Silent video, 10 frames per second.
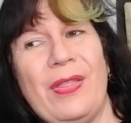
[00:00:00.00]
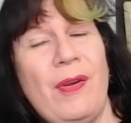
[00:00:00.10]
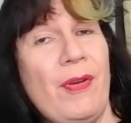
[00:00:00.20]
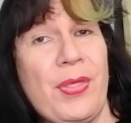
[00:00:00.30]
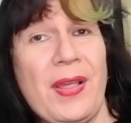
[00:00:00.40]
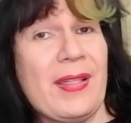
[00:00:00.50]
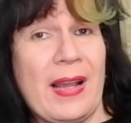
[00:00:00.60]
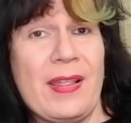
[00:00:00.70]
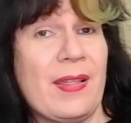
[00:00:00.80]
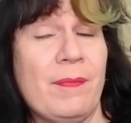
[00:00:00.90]
there are things
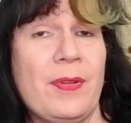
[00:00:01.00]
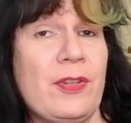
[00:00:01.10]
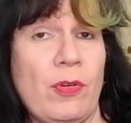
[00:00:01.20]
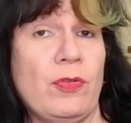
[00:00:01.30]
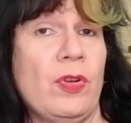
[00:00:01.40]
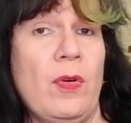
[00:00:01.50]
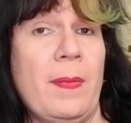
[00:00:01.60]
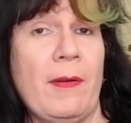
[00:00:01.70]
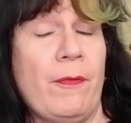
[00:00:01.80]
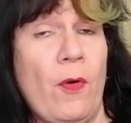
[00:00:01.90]
I simply don't know
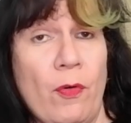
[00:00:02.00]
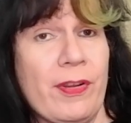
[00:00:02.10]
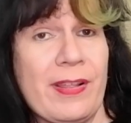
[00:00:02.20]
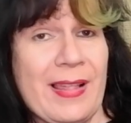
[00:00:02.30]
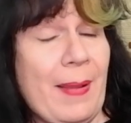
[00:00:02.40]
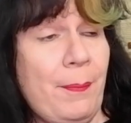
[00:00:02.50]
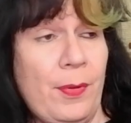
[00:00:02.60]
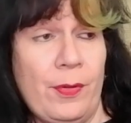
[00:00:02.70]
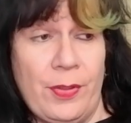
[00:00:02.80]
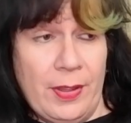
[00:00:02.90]
about. For
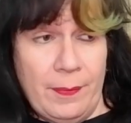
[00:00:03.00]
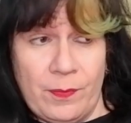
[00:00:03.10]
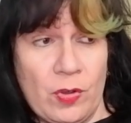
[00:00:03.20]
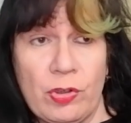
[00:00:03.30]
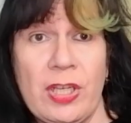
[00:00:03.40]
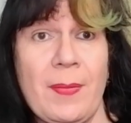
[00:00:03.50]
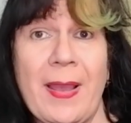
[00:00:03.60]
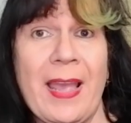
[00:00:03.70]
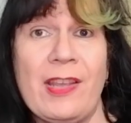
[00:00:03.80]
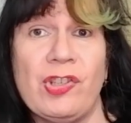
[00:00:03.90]
example, the
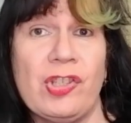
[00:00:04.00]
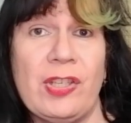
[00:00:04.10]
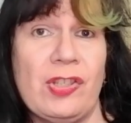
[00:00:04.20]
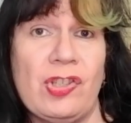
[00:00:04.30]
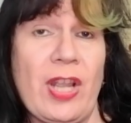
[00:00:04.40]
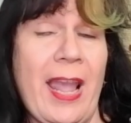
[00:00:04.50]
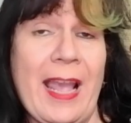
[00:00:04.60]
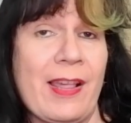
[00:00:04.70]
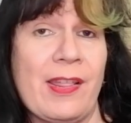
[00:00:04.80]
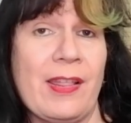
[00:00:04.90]
Toshiba
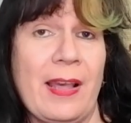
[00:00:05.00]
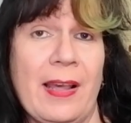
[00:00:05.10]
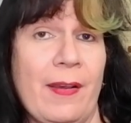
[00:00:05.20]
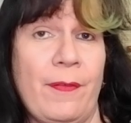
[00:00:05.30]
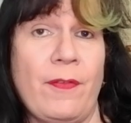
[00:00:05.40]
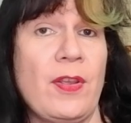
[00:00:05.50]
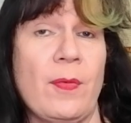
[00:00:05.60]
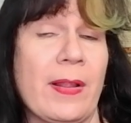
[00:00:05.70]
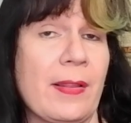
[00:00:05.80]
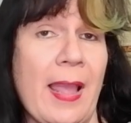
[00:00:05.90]

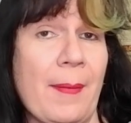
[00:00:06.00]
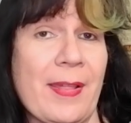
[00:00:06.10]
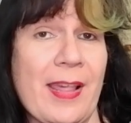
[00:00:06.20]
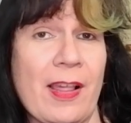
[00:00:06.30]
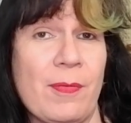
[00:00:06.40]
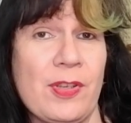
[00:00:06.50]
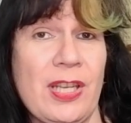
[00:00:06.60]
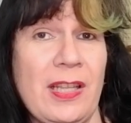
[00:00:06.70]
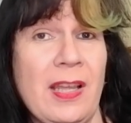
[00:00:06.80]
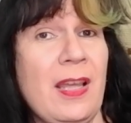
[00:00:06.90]
HX51 MSX
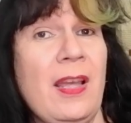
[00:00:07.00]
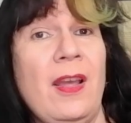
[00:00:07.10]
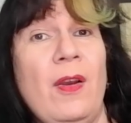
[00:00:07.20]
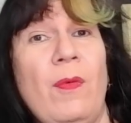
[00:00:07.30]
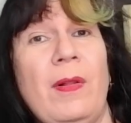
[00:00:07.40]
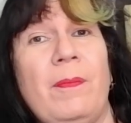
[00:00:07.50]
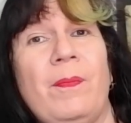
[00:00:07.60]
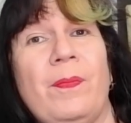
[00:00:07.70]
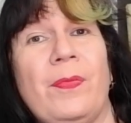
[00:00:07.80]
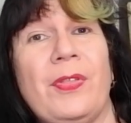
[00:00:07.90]
machine, well,
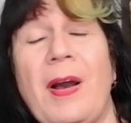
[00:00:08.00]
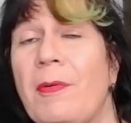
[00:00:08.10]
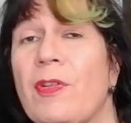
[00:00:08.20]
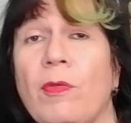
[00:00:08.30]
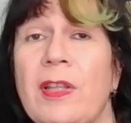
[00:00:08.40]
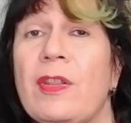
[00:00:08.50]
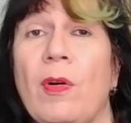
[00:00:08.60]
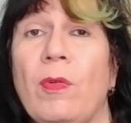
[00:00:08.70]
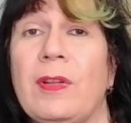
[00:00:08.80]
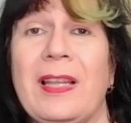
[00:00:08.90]
that was only
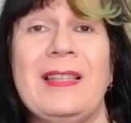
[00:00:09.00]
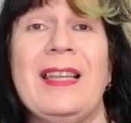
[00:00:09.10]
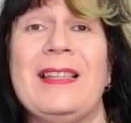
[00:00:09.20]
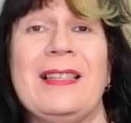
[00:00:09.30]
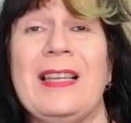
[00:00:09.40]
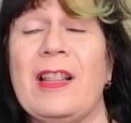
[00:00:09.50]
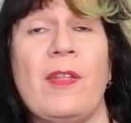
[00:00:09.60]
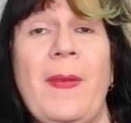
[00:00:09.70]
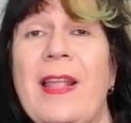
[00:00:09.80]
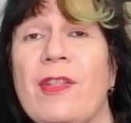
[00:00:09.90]
sold in Italy and
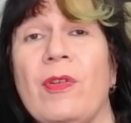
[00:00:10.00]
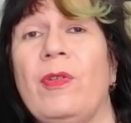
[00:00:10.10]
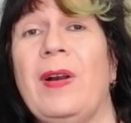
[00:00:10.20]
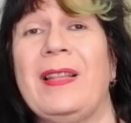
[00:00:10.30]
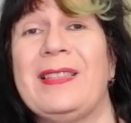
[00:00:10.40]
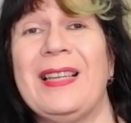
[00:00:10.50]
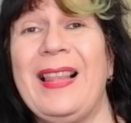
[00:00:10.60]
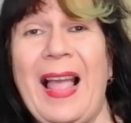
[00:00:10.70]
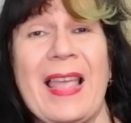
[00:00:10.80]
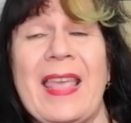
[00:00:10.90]
Spain. So
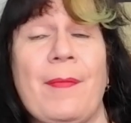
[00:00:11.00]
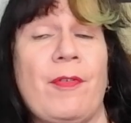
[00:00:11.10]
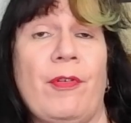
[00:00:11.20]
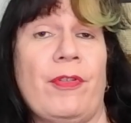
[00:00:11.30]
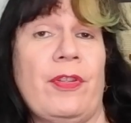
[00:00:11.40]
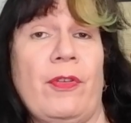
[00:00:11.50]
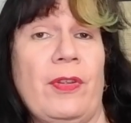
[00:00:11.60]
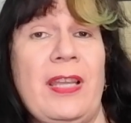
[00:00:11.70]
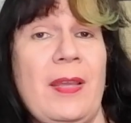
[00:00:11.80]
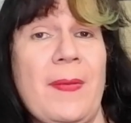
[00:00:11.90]
until I came across it
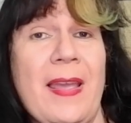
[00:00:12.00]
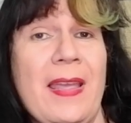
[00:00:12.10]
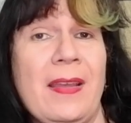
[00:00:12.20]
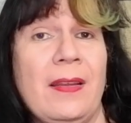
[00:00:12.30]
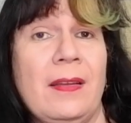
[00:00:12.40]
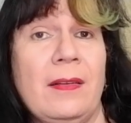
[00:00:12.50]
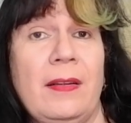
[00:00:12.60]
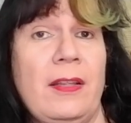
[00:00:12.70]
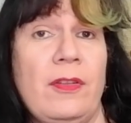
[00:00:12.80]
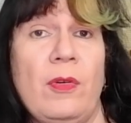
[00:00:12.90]
on eBay,
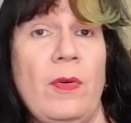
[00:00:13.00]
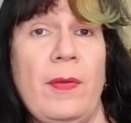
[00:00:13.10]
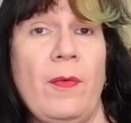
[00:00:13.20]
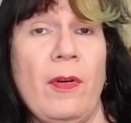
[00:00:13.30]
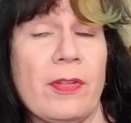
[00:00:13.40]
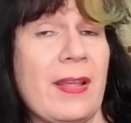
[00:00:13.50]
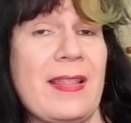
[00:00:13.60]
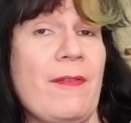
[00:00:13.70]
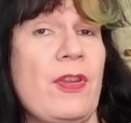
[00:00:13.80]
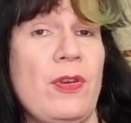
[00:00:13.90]
I didn't know what it was.
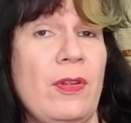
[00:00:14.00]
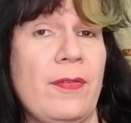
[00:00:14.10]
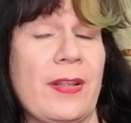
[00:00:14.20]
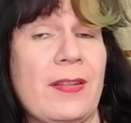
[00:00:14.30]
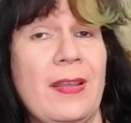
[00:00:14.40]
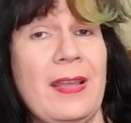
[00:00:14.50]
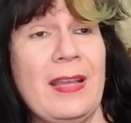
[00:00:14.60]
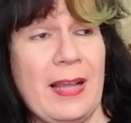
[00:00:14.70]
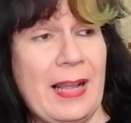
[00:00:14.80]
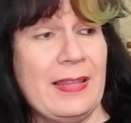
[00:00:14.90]
I'd never heard of it.
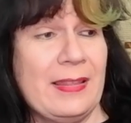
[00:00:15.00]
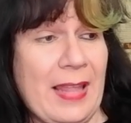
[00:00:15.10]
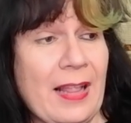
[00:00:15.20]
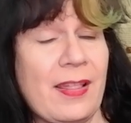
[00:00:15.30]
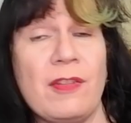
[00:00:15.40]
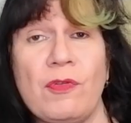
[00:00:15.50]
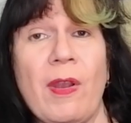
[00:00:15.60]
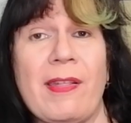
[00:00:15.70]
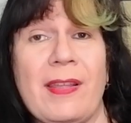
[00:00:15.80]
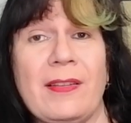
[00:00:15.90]
And that's
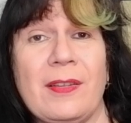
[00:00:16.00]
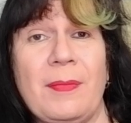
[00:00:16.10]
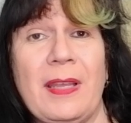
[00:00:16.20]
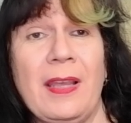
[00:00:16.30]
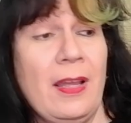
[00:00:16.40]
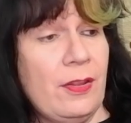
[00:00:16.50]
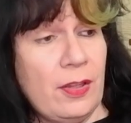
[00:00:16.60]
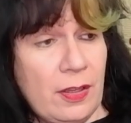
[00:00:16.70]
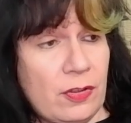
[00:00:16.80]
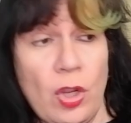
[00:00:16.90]
interesting to me.
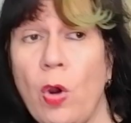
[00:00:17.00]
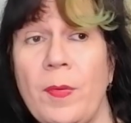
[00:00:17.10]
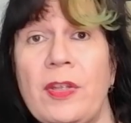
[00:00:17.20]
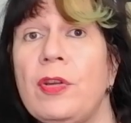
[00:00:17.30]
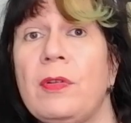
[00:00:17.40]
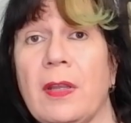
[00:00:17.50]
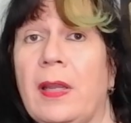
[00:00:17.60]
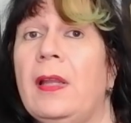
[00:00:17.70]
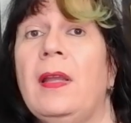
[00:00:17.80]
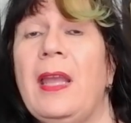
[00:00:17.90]
The Tomy
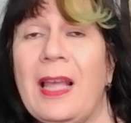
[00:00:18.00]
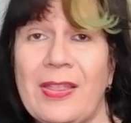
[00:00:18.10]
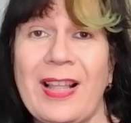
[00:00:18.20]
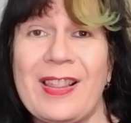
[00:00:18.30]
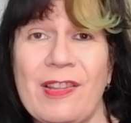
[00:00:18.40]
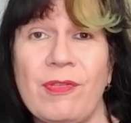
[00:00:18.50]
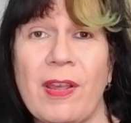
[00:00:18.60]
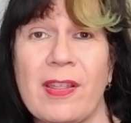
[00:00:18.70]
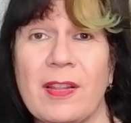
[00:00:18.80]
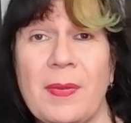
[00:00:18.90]
tutor, that's
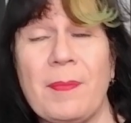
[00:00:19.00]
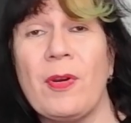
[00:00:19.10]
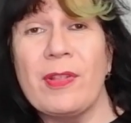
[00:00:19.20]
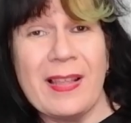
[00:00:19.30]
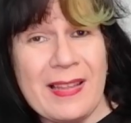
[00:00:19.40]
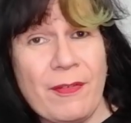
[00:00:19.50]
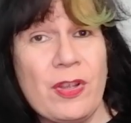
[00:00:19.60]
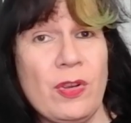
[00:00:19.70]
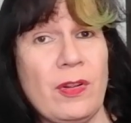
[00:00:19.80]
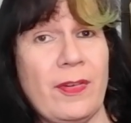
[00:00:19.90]
interesting to me because I'd never
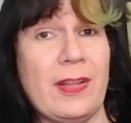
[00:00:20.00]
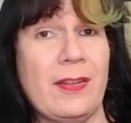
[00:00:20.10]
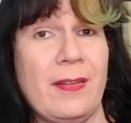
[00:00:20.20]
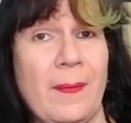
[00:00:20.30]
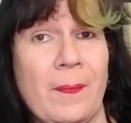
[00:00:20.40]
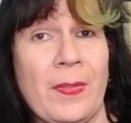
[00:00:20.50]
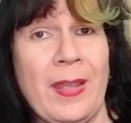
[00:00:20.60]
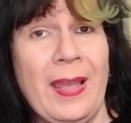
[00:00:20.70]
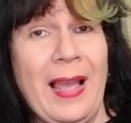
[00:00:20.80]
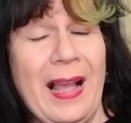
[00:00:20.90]
heard of it.
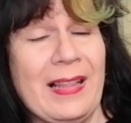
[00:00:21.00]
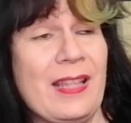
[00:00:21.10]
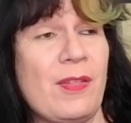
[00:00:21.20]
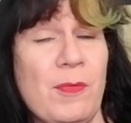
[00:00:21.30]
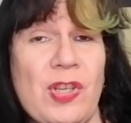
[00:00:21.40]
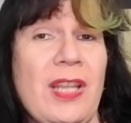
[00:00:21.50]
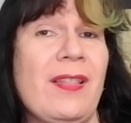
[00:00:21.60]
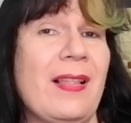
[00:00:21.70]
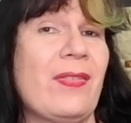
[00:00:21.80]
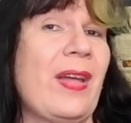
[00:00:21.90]
And it's
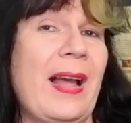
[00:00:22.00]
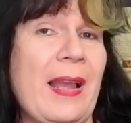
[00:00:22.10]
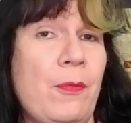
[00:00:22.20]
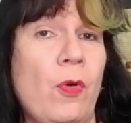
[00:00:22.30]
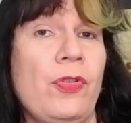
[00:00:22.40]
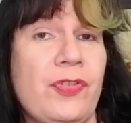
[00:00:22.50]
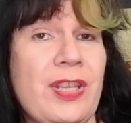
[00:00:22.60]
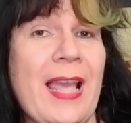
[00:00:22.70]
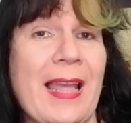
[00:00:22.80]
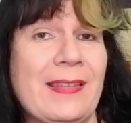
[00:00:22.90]
machines like that I want
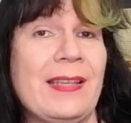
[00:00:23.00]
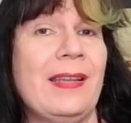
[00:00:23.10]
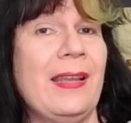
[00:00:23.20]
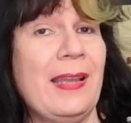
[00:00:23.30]
to get